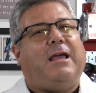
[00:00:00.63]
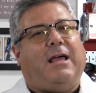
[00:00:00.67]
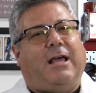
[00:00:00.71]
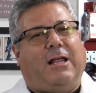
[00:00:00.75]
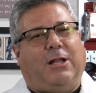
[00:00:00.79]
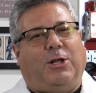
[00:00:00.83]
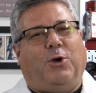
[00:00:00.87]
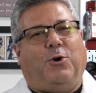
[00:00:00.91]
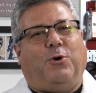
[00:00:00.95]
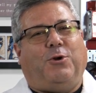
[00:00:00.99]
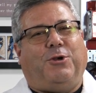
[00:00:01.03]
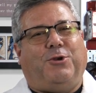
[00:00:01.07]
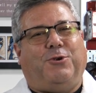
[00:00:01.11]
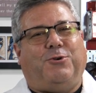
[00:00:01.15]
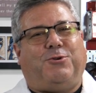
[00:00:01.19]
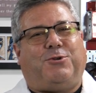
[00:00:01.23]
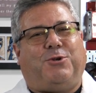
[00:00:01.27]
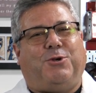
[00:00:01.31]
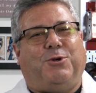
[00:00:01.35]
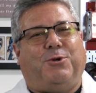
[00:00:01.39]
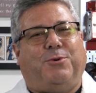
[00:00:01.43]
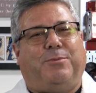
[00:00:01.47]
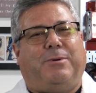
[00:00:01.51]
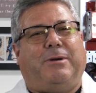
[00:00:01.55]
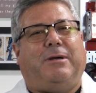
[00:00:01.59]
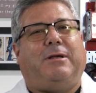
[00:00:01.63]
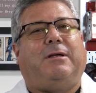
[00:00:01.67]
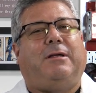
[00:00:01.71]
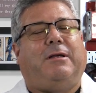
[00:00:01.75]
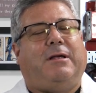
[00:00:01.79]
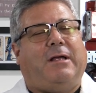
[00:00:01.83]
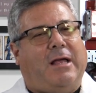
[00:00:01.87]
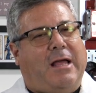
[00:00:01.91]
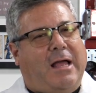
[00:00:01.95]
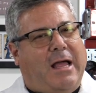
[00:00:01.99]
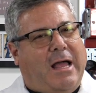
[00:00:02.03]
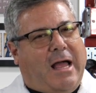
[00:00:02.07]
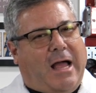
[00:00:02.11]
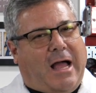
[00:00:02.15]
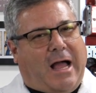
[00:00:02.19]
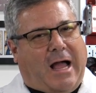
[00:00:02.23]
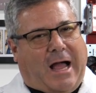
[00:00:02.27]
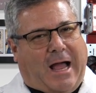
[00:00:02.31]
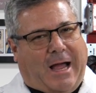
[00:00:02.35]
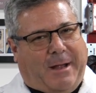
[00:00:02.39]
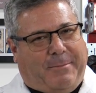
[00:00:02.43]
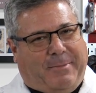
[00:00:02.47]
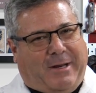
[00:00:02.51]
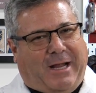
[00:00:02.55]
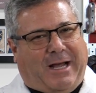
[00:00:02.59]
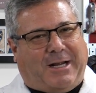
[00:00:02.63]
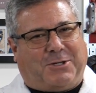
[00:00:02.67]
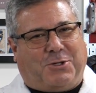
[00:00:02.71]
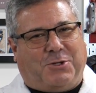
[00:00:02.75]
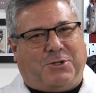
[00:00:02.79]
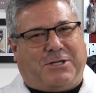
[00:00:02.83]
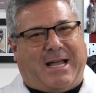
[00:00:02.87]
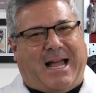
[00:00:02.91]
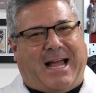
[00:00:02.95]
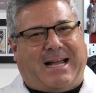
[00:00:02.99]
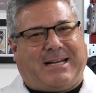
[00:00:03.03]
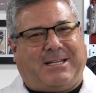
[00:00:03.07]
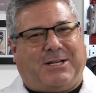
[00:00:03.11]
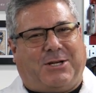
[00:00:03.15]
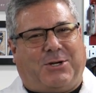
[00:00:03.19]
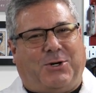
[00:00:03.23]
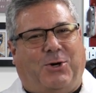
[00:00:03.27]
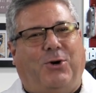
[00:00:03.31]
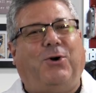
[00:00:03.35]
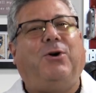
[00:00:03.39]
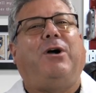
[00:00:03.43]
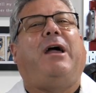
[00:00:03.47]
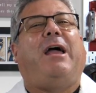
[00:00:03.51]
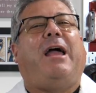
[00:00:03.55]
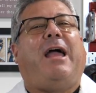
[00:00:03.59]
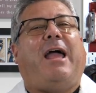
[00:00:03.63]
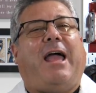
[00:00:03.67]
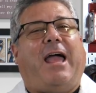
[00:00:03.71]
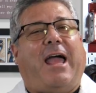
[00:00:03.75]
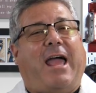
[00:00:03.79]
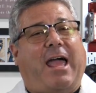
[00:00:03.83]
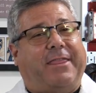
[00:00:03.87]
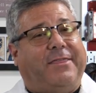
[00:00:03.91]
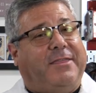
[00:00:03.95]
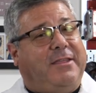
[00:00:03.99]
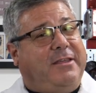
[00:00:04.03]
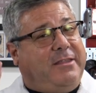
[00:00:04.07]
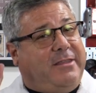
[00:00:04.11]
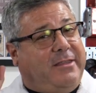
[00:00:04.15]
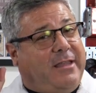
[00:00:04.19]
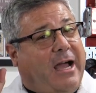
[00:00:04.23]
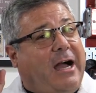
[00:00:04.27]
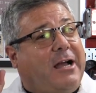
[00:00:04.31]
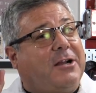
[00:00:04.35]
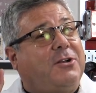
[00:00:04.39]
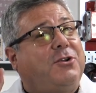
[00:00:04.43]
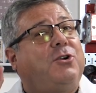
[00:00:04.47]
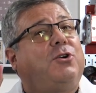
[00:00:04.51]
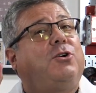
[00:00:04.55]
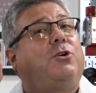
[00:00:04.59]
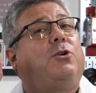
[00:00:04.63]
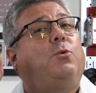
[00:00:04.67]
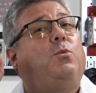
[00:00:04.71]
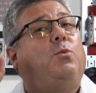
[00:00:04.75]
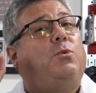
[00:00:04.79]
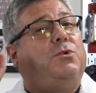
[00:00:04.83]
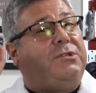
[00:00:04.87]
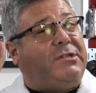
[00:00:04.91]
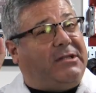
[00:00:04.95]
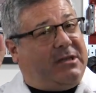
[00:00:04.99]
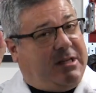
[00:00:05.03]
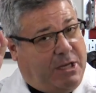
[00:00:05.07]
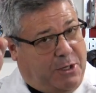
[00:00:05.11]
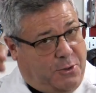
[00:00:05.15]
Hello YouTube, I'm Dr. Tactical, and the doctor will see